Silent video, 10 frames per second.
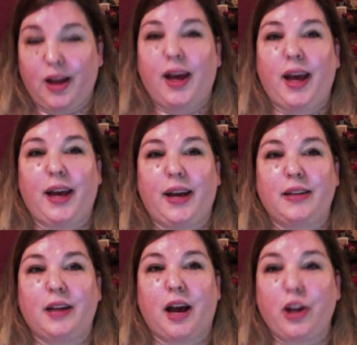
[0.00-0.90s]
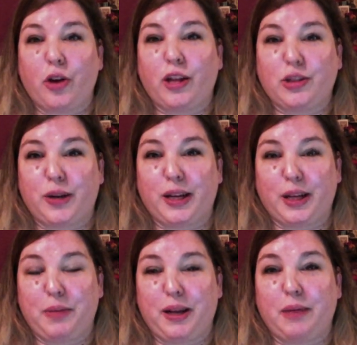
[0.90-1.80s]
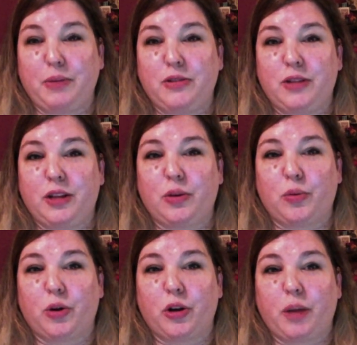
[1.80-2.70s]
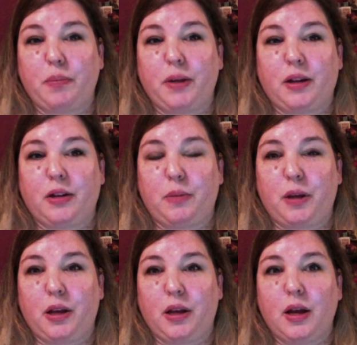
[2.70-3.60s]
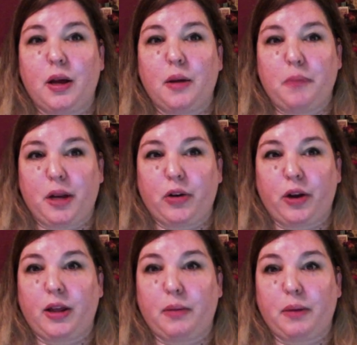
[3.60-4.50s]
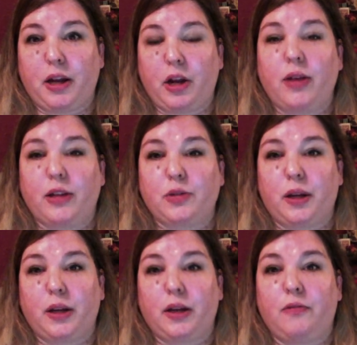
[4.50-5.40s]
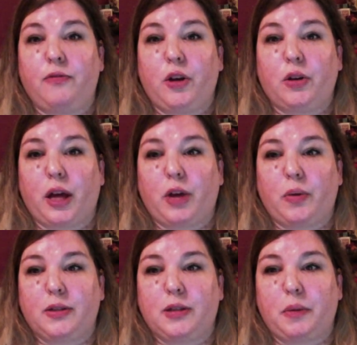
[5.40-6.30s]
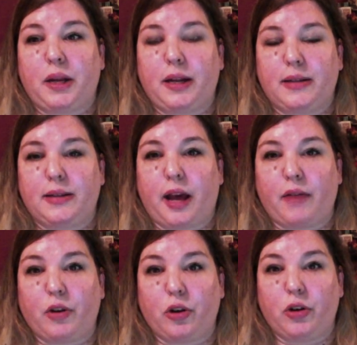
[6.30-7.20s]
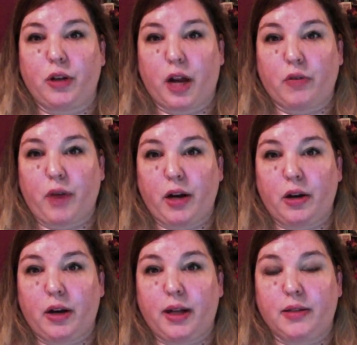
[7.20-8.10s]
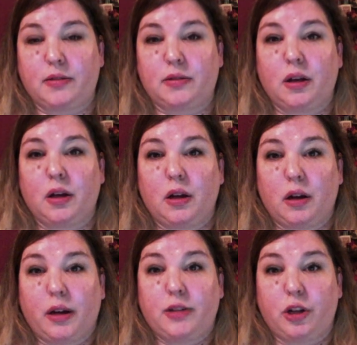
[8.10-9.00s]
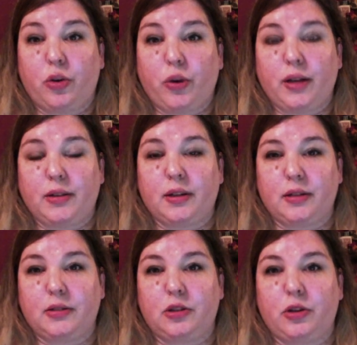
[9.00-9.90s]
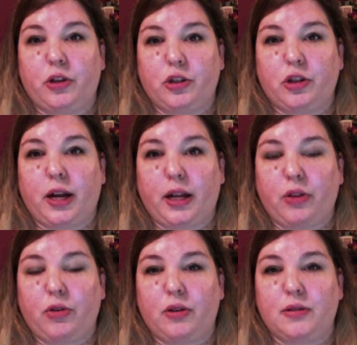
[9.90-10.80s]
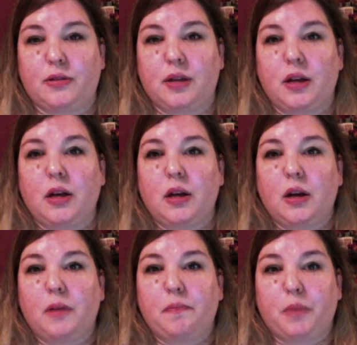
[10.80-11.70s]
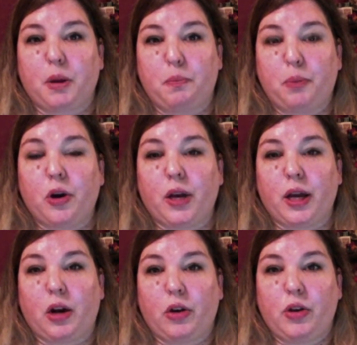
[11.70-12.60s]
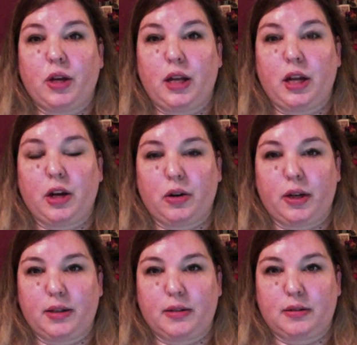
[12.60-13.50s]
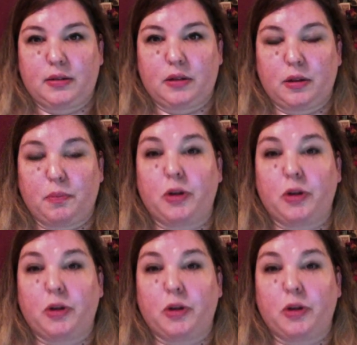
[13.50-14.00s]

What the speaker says: And I know that's what it can be. And I'm using the word to be mean or anything, but I know that's what it can feel like when somebody doesn't have a good narrator. It's annoying to listen to, and you're trying to get through this book, and all you can hear is the